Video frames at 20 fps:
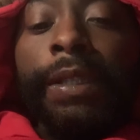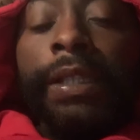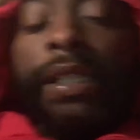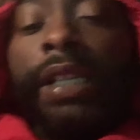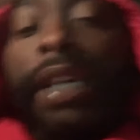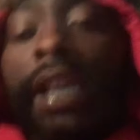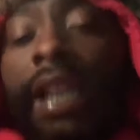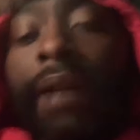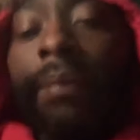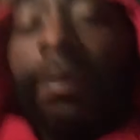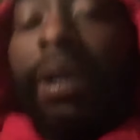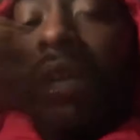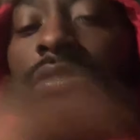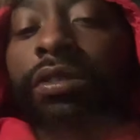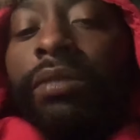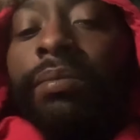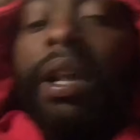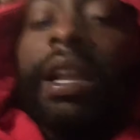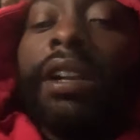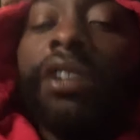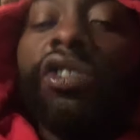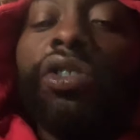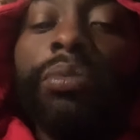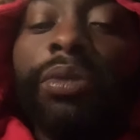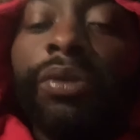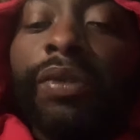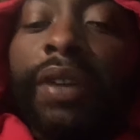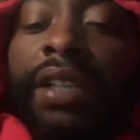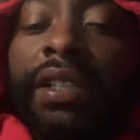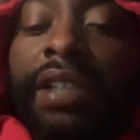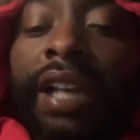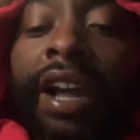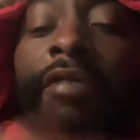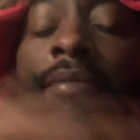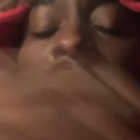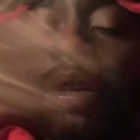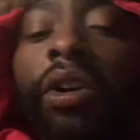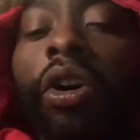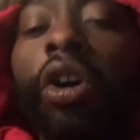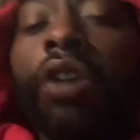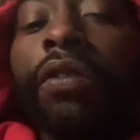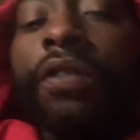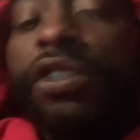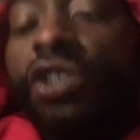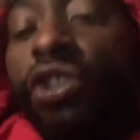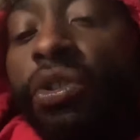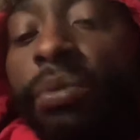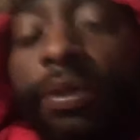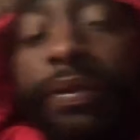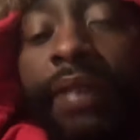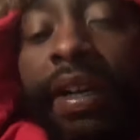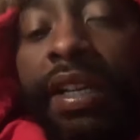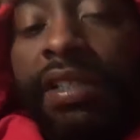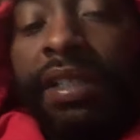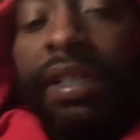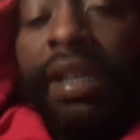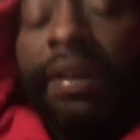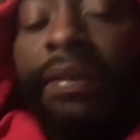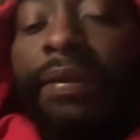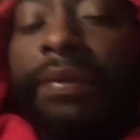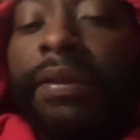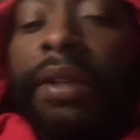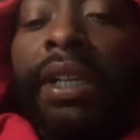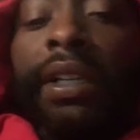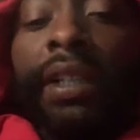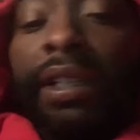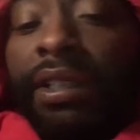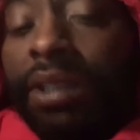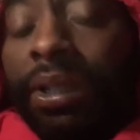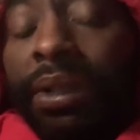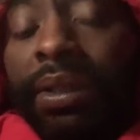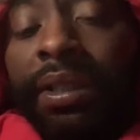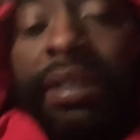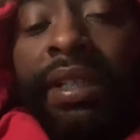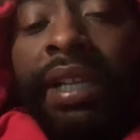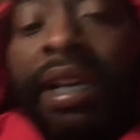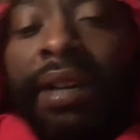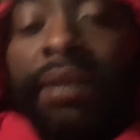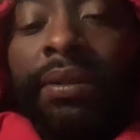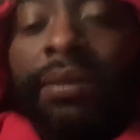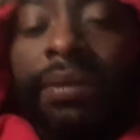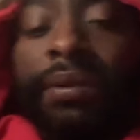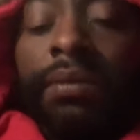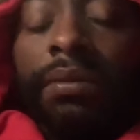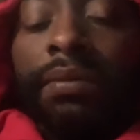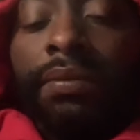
And I might, I'm not a supervisor. I've been offered supervisor and I've turned it down.